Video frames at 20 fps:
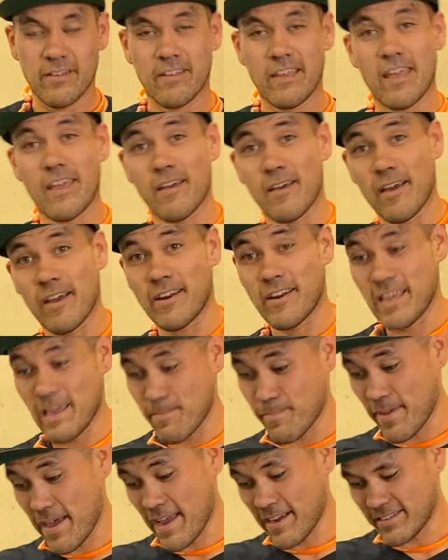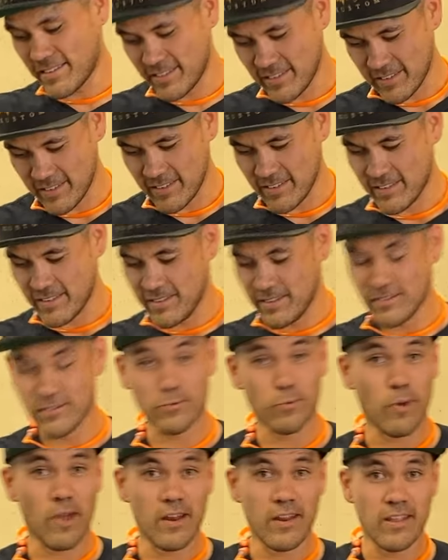Okay, I'm gonna get back to
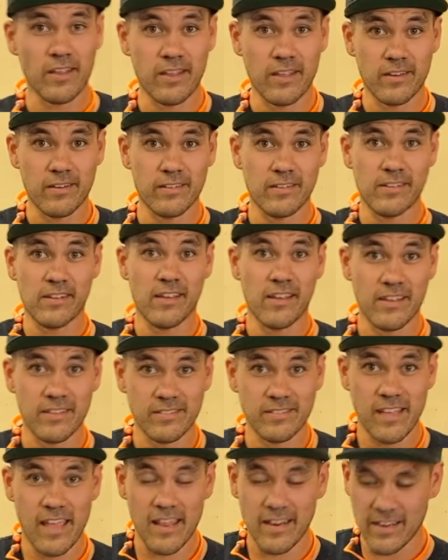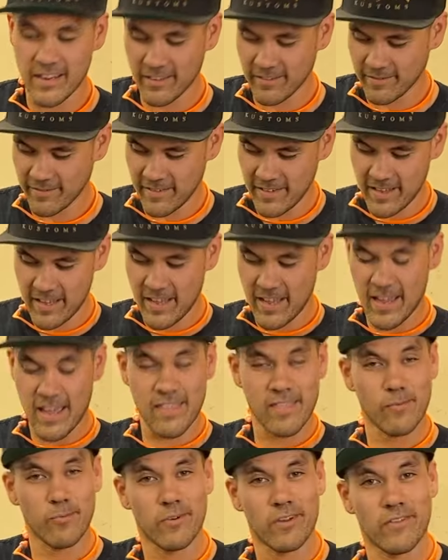sweating and sanding,
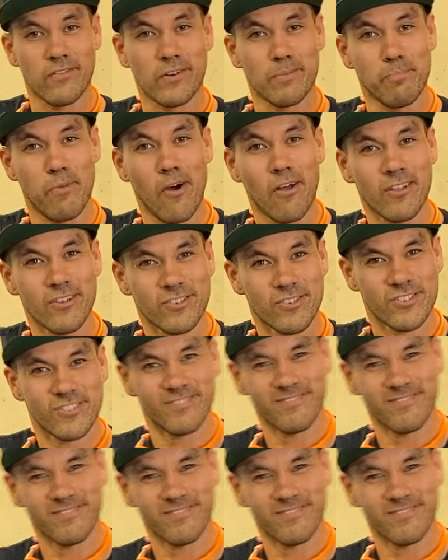and then we'll give it a polish.